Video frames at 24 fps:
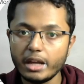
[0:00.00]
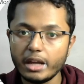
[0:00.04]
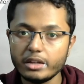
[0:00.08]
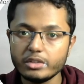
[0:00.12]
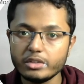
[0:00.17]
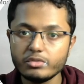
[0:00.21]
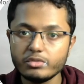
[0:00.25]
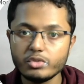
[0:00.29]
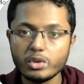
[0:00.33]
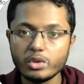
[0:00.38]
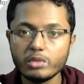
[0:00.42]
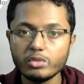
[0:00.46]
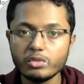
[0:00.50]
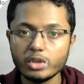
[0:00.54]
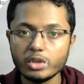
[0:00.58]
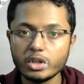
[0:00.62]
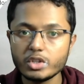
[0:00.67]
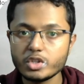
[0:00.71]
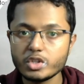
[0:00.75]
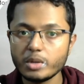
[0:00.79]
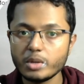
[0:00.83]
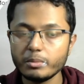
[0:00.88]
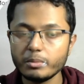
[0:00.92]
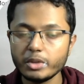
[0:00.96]
And if you have
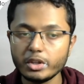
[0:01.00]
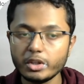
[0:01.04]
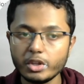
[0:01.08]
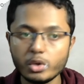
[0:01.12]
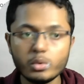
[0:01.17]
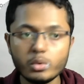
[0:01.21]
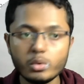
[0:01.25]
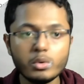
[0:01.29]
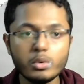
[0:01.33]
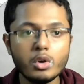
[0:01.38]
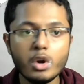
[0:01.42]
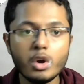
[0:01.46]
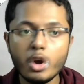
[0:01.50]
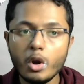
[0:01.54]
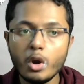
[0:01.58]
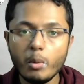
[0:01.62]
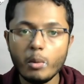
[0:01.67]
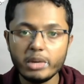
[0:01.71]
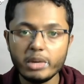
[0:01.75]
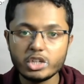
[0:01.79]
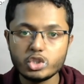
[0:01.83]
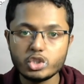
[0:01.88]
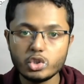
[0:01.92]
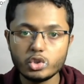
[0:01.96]
learned something new,
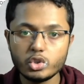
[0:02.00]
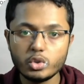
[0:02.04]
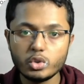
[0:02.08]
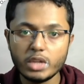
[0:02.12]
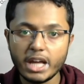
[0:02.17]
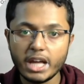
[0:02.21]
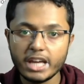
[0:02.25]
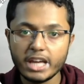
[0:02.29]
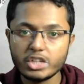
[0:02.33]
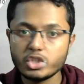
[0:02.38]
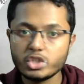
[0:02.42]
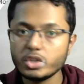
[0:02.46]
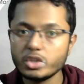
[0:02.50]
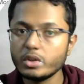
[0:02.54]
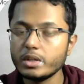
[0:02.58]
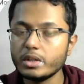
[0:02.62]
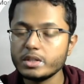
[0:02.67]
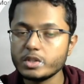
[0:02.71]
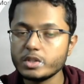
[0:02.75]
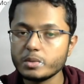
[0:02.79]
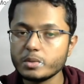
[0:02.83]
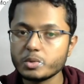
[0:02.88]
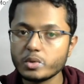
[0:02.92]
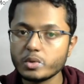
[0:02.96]
make sure to like, share,
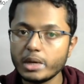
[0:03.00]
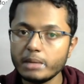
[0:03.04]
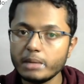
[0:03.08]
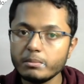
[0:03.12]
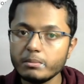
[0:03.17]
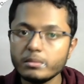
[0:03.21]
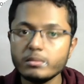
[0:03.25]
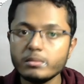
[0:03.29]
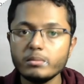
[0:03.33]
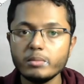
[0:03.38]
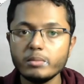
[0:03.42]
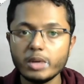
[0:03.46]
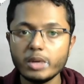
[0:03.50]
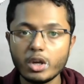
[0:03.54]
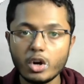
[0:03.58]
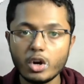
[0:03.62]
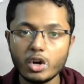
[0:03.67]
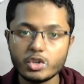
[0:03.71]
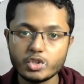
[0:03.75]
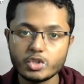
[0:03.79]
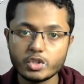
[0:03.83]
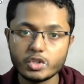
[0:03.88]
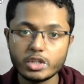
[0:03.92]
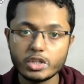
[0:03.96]
and subscribe,
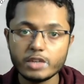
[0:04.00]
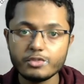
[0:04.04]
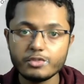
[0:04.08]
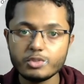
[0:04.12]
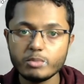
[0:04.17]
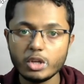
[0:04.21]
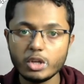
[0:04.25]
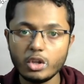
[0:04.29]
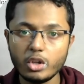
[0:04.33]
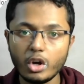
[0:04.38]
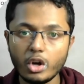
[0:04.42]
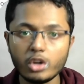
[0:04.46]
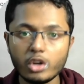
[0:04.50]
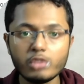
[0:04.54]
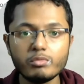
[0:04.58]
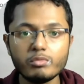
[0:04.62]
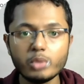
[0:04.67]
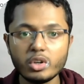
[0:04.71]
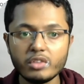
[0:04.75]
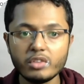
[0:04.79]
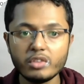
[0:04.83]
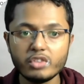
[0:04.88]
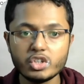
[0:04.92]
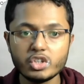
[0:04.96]
because it gives me a lot
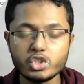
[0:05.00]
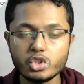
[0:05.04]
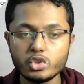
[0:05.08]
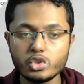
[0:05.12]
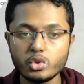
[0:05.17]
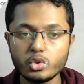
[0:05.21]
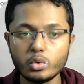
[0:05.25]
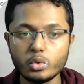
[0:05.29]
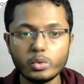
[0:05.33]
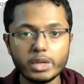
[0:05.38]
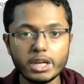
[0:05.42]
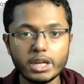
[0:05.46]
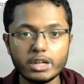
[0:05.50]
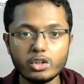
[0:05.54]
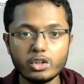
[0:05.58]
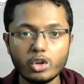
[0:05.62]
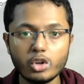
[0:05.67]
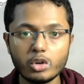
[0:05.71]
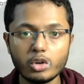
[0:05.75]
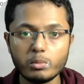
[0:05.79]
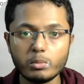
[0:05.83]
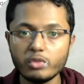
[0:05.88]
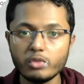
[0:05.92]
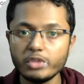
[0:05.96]
of motivation to
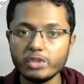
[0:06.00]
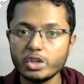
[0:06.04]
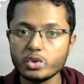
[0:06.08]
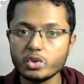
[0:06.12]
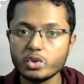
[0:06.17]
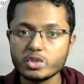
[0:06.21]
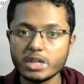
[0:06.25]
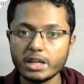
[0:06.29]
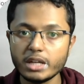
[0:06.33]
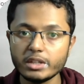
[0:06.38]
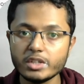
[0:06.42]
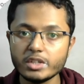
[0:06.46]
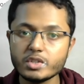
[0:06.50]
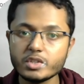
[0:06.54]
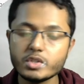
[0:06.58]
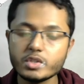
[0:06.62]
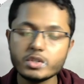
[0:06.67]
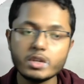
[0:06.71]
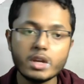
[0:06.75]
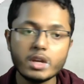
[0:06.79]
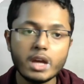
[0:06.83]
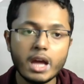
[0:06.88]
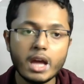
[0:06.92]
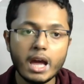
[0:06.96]
create a lot more videos like
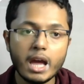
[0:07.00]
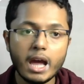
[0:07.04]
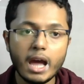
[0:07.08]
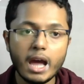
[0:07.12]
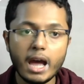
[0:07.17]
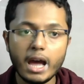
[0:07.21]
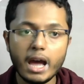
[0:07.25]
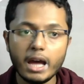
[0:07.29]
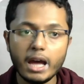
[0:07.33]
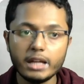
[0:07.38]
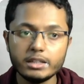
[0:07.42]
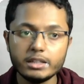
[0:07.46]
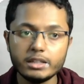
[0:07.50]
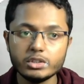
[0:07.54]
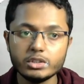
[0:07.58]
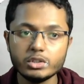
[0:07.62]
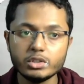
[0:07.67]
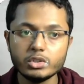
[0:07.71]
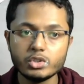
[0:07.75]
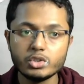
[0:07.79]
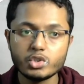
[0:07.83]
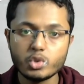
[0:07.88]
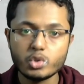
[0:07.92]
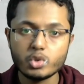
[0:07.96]
this. And
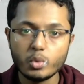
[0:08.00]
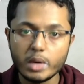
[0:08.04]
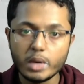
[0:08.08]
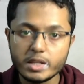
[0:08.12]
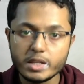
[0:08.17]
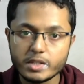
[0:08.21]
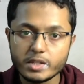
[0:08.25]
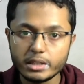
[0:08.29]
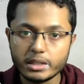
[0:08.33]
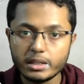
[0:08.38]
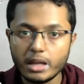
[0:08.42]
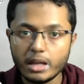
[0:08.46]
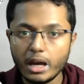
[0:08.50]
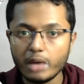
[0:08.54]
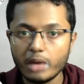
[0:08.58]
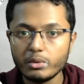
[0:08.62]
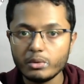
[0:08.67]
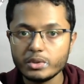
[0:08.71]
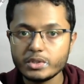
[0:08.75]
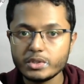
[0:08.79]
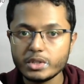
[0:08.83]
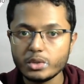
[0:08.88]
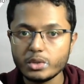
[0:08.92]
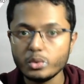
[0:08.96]
so once again, I
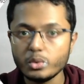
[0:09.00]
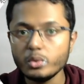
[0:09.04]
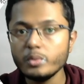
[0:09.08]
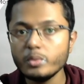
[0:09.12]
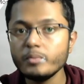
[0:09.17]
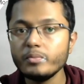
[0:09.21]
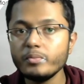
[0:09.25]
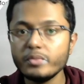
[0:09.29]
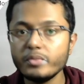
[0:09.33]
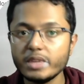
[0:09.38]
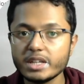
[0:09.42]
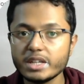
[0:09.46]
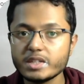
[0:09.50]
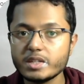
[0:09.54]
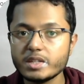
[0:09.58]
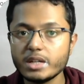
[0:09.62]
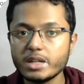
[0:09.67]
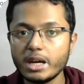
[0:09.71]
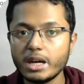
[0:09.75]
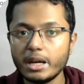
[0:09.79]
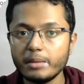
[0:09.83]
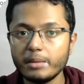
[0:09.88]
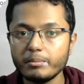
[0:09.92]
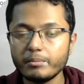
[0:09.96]
will see you next
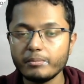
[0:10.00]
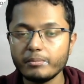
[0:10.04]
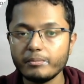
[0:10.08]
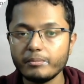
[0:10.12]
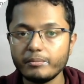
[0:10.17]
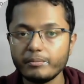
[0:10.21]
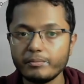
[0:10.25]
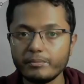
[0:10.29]
time.